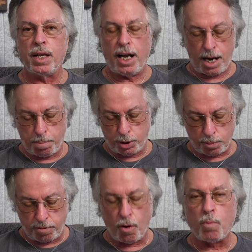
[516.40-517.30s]
And I put
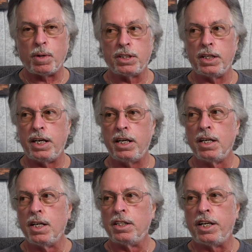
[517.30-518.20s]
some foam underneath.
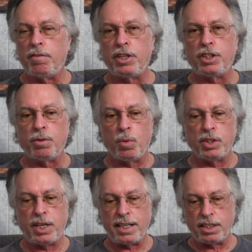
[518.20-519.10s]
The original
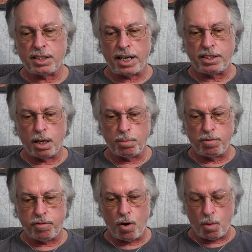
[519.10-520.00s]
ones had this like double
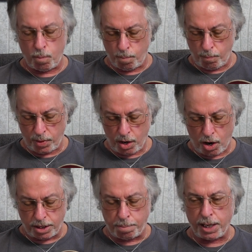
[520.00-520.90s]
foam
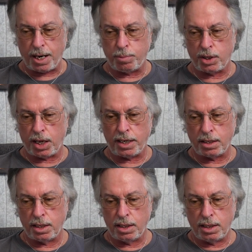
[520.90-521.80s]
on the pickups to like
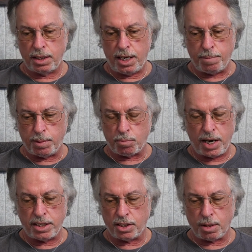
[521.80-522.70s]
keep them
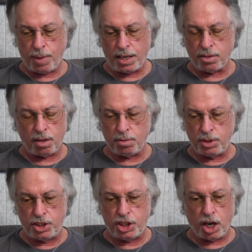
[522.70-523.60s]
raised or something. I don't know. It
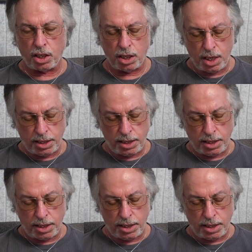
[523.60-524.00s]
was junk.